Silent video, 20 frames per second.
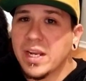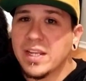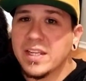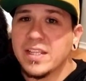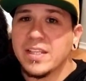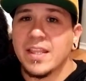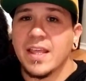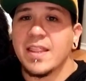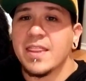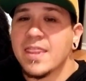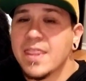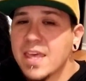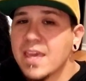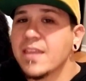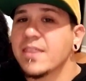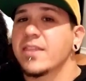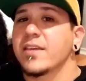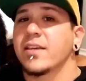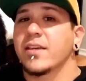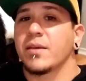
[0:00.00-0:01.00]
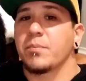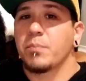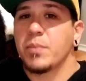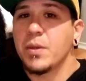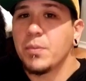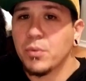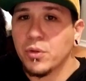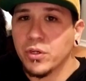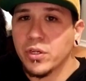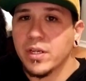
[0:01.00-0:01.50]
idea that they think
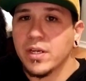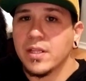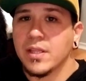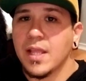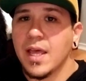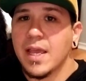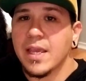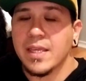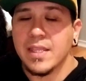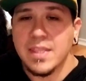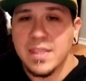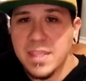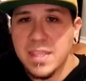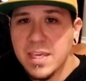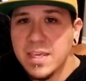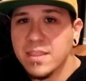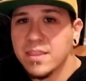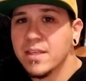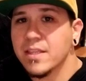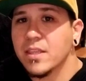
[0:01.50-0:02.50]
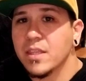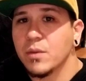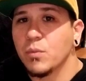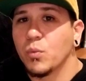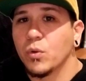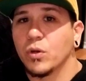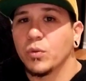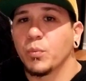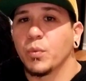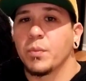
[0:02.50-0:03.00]
people are going to like and they think the
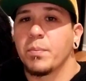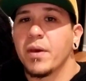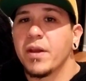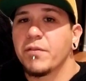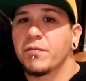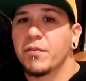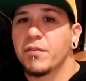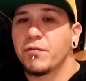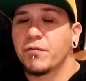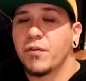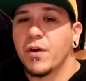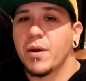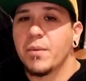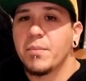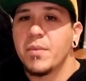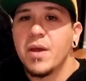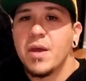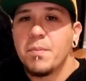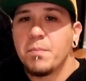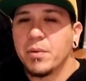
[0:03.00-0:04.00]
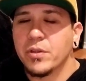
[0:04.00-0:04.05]
world would benefit from,